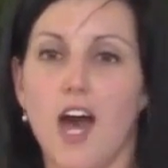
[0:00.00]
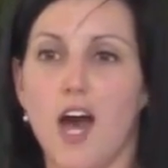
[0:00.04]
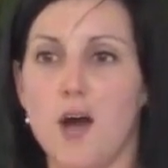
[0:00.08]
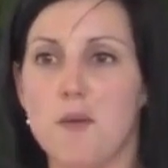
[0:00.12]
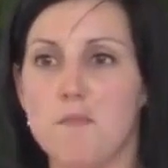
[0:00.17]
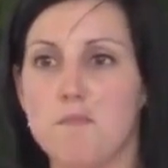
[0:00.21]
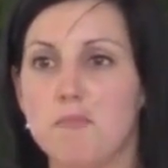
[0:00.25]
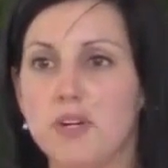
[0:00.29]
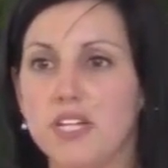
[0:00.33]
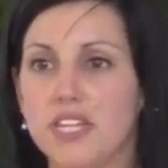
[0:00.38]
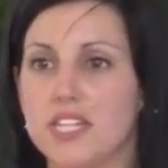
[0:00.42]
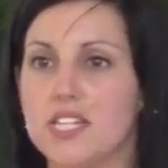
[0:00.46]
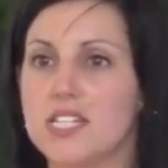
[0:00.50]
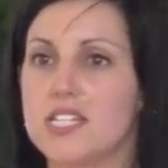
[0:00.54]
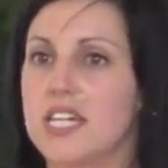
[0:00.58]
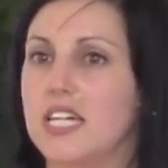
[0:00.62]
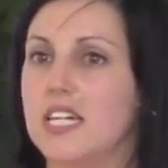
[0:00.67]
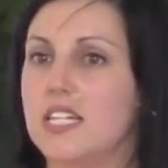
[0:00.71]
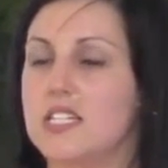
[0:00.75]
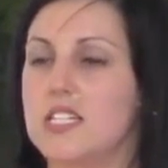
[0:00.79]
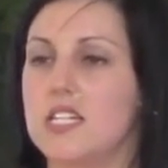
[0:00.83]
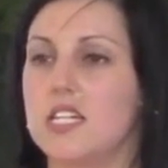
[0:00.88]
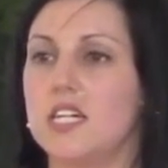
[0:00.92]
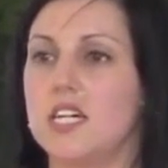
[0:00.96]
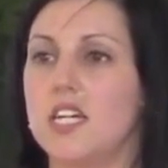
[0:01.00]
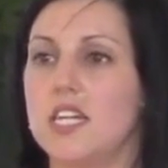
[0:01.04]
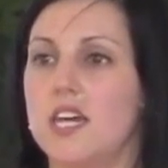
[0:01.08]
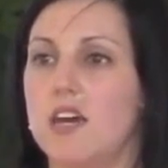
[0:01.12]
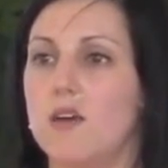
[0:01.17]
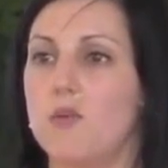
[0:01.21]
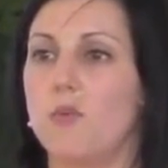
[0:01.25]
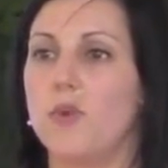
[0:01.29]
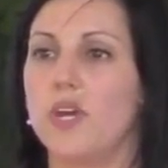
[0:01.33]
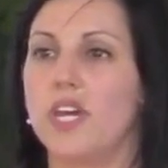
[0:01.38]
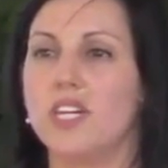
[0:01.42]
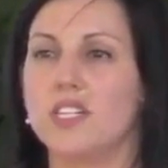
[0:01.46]
But this idea
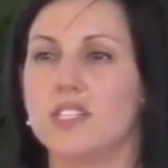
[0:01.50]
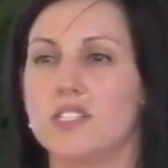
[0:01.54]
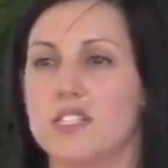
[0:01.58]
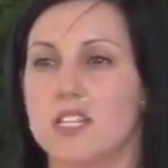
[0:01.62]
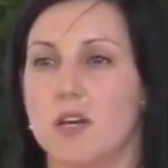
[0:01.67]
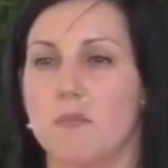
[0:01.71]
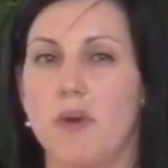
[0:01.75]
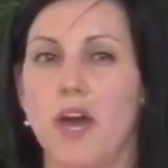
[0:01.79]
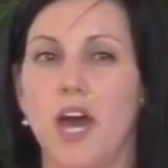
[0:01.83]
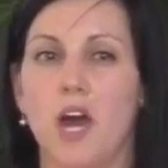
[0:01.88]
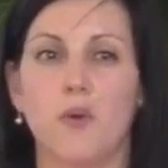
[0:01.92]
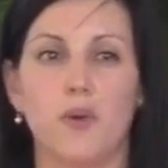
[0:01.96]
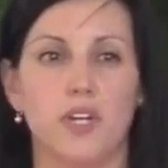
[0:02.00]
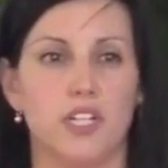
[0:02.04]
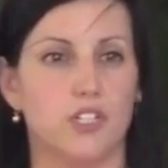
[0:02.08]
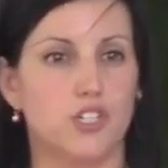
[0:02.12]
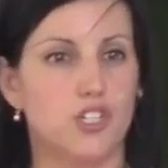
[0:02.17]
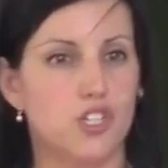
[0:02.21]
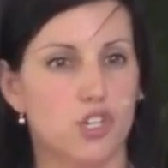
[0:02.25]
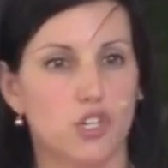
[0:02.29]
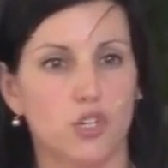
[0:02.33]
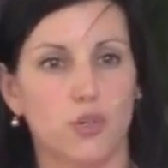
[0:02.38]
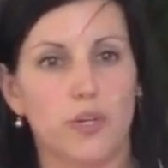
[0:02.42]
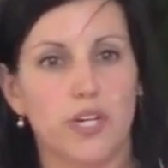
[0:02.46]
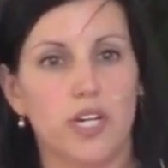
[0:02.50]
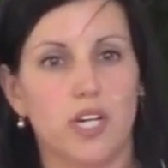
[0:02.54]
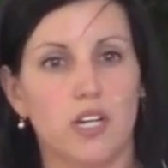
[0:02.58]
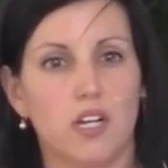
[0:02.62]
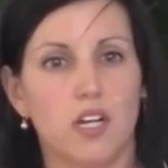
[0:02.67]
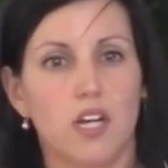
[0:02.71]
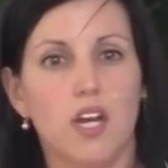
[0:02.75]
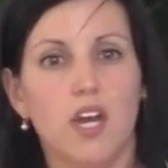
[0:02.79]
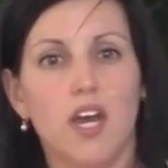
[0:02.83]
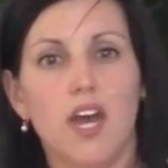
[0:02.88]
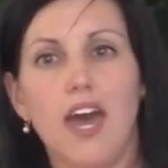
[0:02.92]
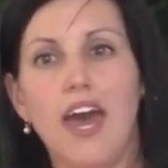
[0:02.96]
that we can somehow intuit
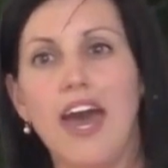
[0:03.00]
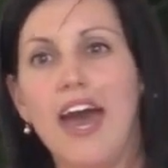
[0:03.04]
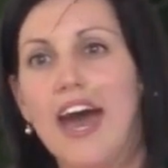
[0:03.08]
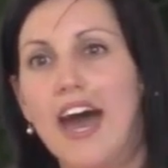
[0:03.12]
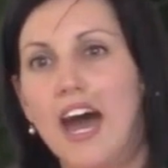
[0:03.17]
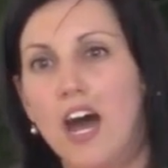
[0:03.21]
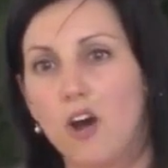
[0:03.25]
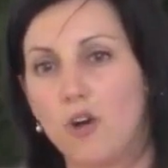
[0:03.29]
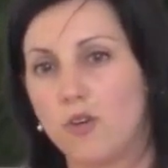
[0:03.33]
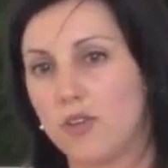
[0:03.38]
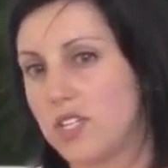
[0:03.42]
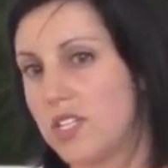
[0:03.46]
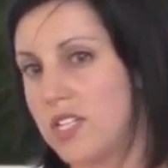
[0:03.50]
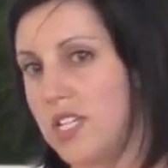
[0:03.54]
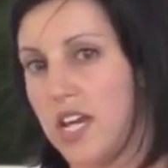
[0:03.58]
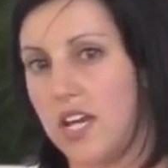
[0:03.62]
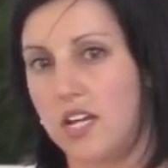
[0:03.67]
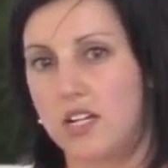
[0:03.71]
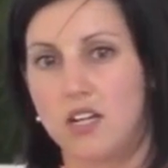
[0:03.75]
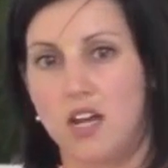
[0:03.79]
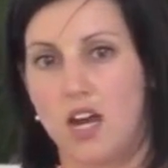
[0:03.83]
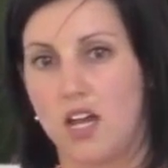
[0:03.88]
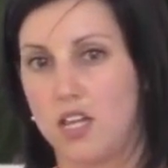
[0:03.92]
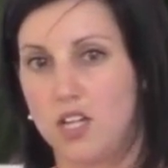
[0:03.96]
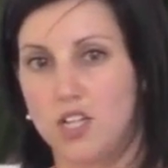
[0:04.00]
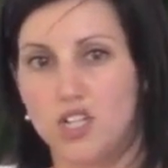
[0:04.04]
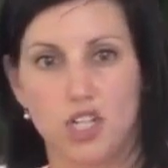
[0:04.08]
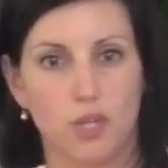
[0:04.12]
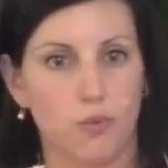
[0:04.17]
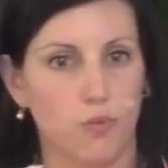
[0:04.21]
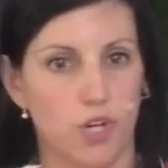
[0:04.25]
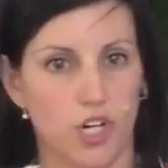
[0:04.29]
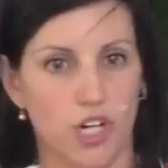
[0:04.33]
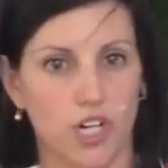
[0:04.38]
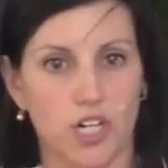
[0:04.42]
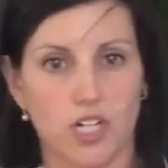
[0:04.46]
how the
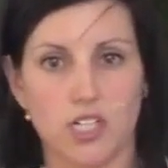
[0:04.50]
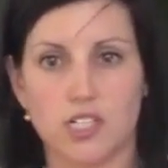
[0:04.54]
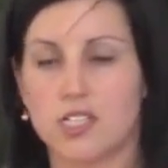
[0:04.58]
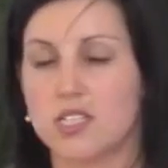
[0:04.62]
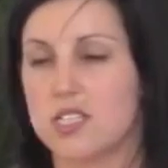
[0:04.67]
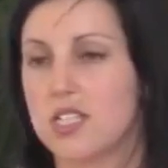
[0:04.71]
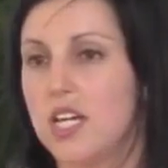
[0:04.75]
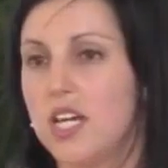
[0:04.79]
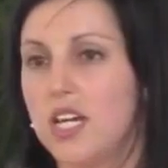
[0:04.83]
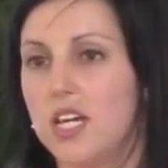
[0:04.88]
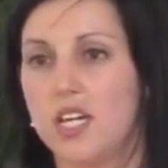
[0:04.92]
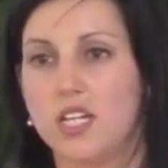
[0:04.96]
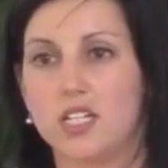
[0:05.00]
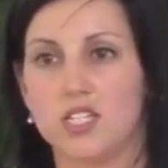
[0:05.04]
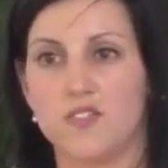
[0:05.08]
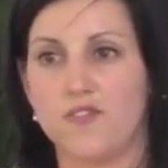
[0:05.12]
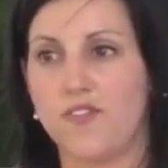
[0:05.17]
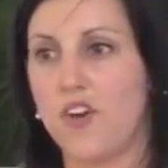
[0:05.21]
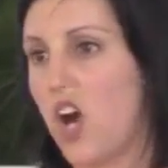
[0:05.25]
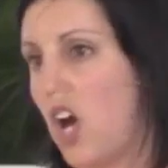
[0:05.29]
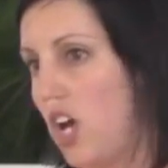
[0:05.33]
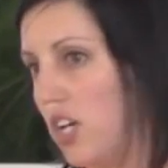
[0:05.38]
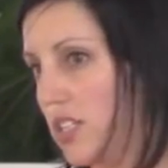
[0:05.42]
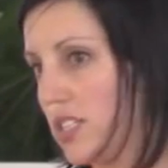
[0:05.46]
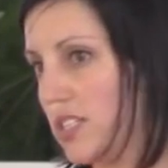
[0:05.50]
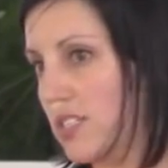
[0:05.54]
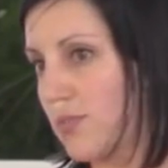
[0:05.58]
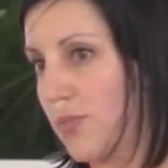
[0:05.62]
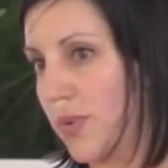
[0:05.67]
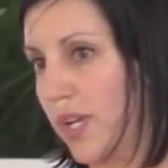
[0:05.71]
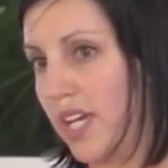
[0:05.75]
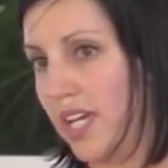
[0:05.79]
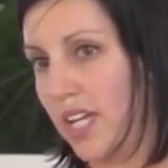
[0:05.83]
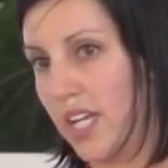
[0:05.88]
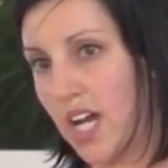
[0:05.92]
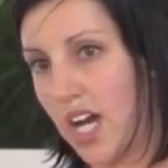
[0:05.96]
technology works is false.
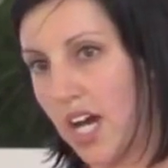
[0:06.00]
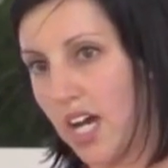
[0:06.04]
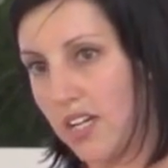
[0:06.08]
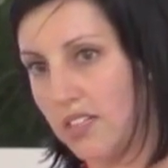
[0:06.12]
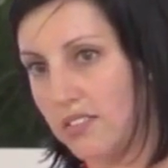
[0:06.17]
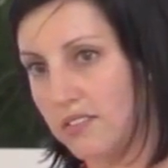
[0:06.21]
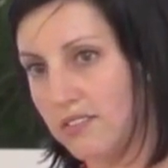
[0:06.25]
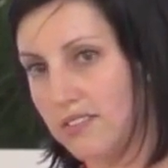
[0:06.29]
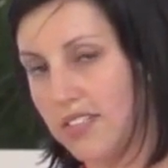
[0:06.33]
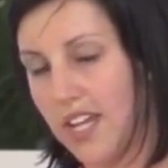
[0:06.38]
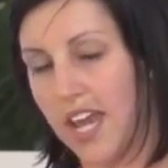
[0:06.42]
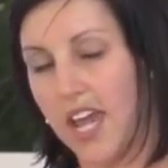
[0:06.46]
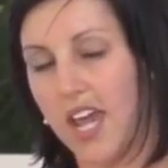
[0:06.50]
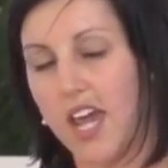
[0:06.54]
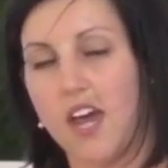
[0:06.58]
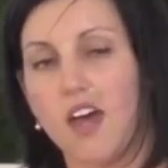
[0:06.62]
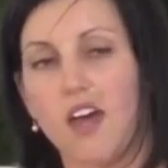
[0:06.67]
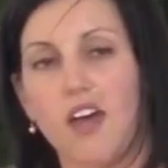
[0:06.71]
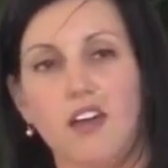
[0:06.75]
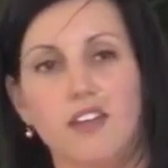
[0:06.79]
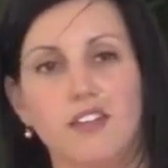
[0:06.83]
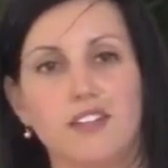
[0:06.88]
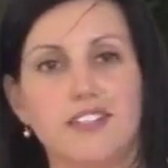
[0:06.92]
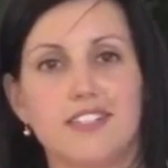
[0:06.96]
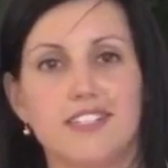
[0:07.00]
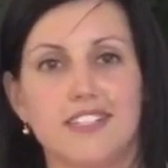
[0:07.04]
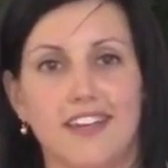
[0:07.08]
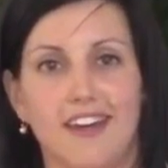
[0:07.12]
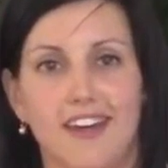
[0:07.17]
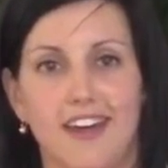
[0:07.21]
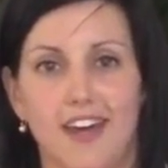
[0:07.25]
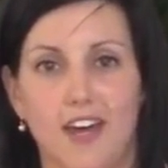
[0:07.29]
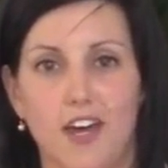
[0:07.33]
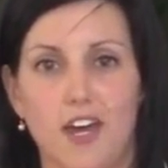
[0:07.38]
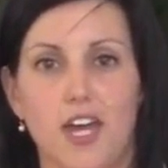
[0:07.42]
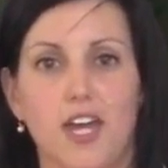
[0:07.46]
We cannot, and
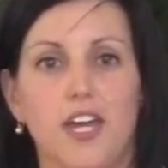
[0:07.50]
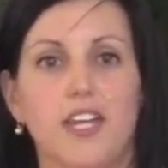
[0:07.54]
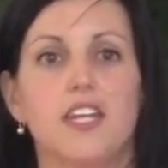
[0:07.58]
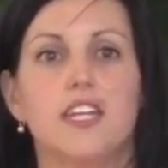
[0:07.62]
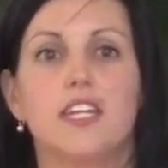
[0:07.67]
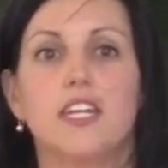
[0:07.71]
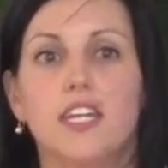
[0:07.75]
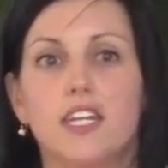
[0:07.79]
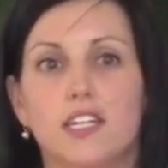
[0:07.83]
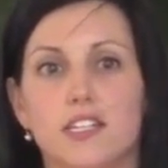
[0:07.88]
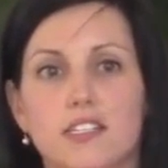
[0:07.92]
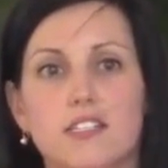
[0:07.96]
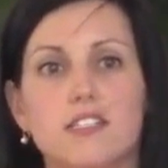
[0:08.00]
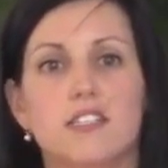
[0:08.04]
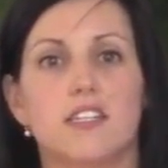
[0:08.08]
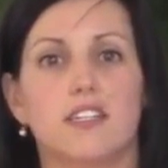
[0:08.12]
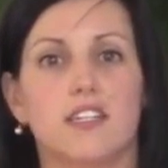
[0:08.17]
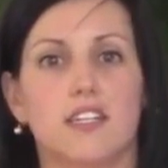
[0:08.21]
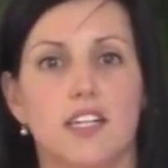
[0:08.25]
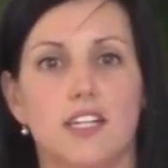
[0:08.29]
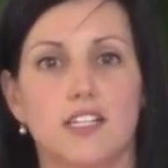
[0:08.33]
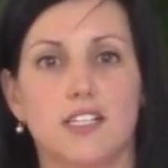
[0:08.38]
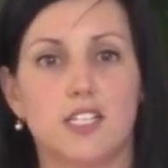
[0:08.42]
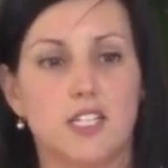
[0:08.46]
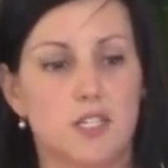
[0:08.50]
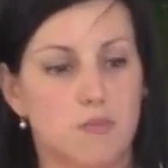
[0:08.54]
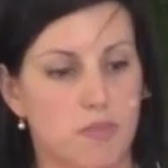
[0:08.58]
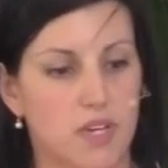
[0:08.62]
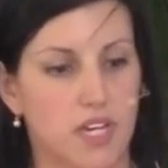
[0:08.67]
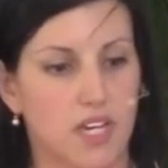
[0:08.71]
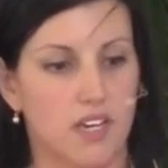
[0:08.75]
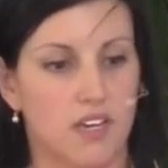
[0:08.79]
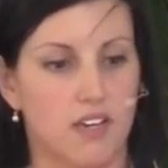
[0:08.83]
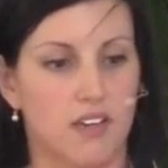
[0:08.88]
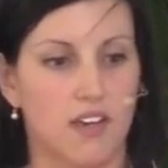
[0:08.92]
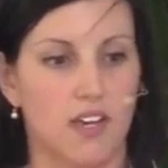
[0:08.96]
it needs to
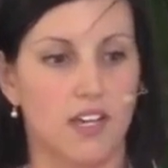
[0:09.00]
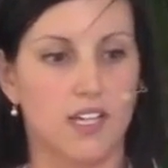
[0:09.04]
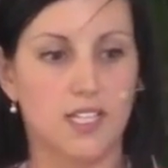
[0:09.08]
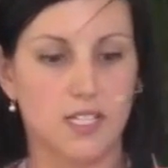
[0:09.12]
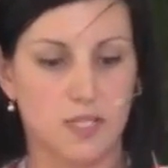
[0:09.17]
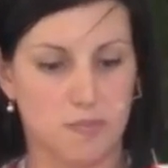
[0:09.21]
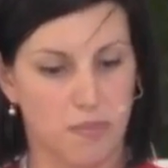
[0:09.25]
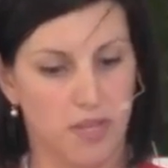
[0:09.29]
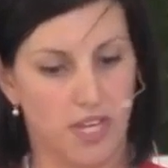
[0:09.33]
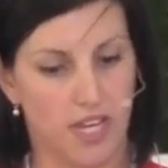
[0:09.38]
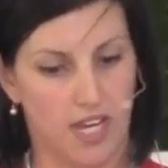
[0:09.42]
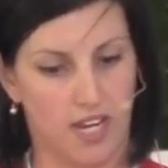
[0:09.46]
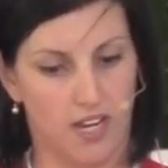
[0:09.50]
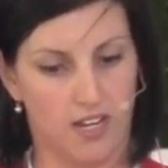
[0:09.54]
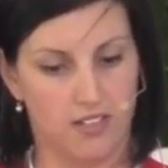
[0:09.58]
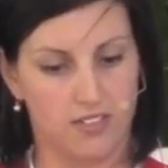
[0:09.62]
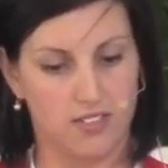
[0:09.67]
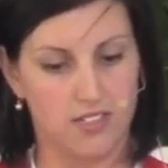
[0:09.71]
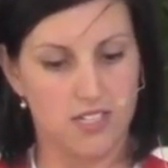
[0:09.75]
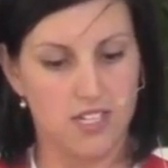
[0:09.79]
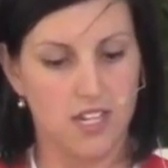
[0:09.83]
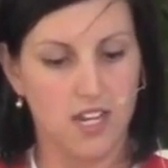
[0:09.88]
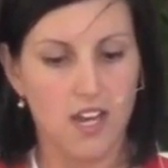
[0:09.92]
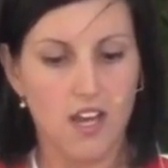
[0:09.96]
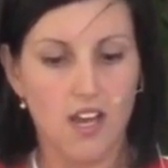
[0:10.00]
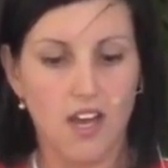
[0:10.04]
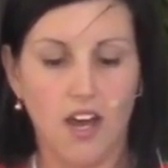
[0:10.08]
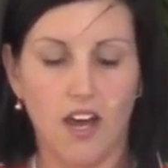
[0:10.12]
be explained.